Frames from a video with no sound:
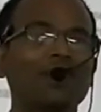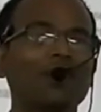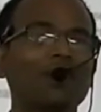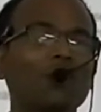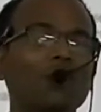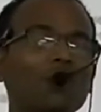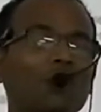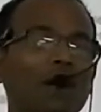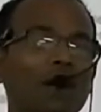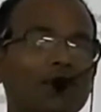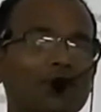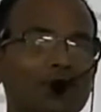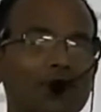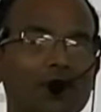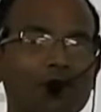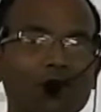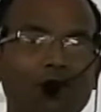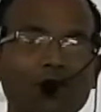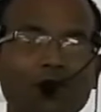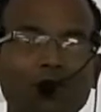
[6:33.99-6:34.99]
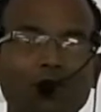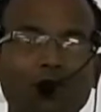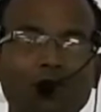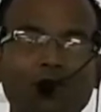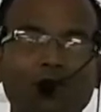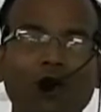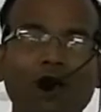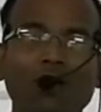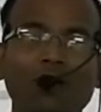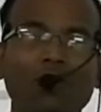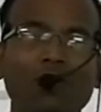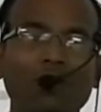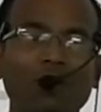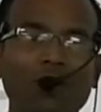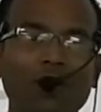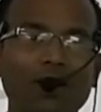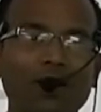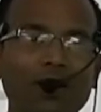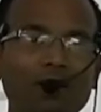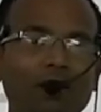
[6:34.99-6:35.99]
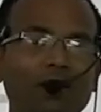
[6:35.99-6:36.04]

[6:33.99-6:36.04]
You guys sleep at I don't know what time.